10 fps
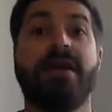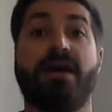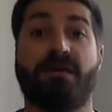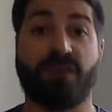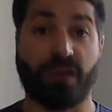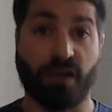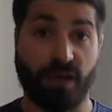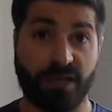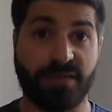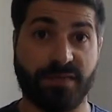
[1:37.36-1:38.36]
of the
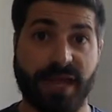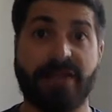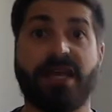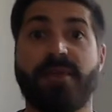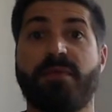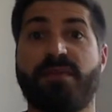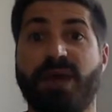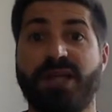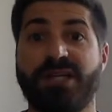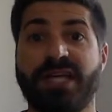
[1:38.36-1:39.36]
cost of that type of
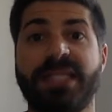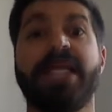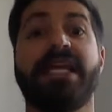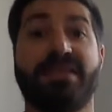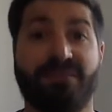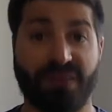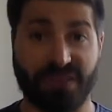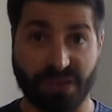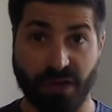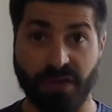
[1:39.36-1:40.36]
project if it's
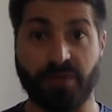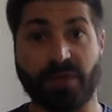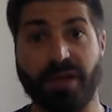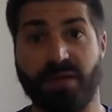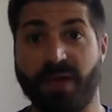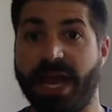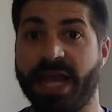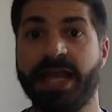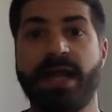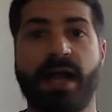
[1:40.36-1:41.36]
done the right way.
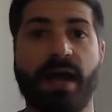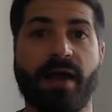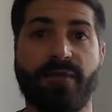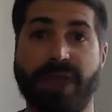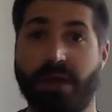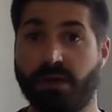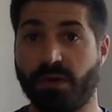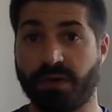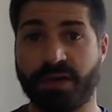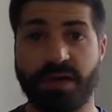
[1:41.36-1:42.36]
Now,
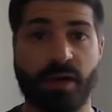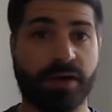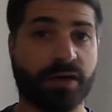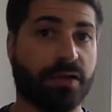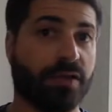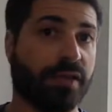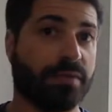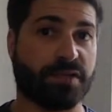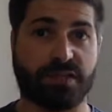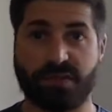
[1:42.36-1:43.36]
according to the article, it
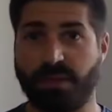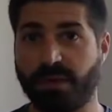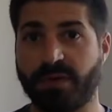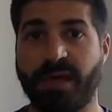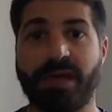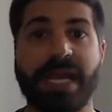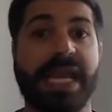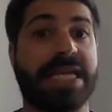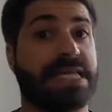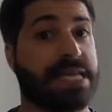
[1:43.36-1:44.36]
was somewhere around
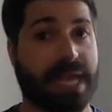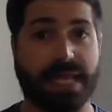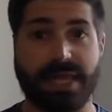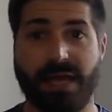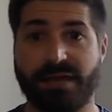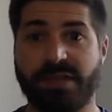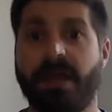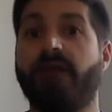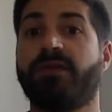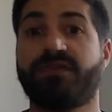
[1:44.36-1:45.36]
$8,000 to
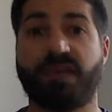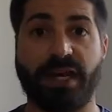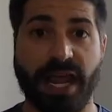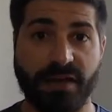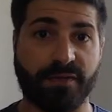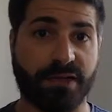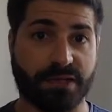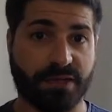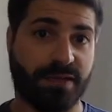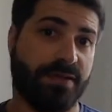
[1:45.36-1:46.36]
$9,000 on
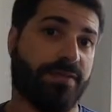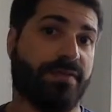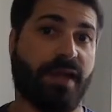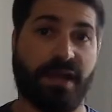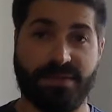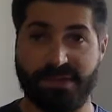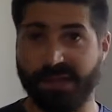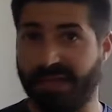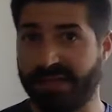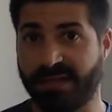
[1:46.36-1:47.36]
average. Obviously,
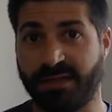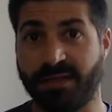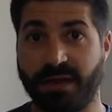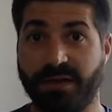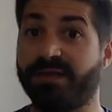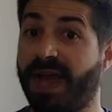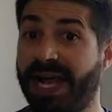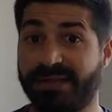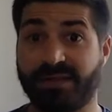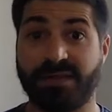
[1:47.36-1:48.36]
that's going to vary
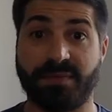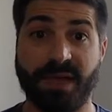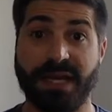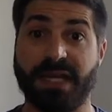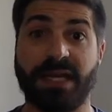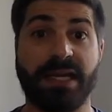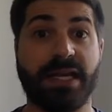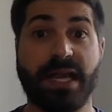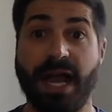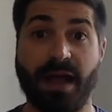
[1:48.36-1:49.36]
vastly depending on
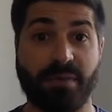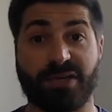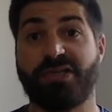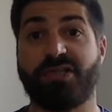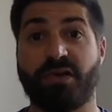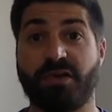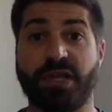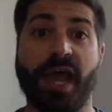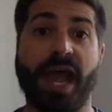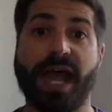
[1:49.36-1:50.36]
how much stone
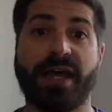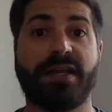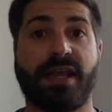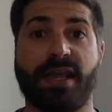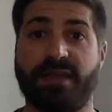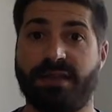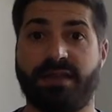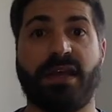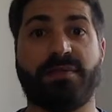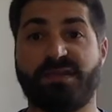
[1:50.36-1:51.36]
you add and the
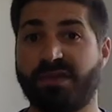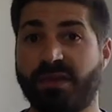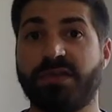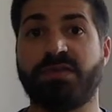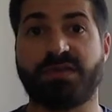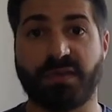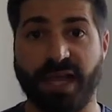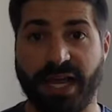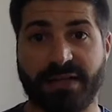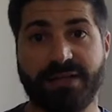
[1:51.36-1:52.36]
type of stone you
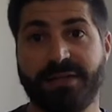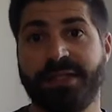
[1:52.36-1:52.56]
select.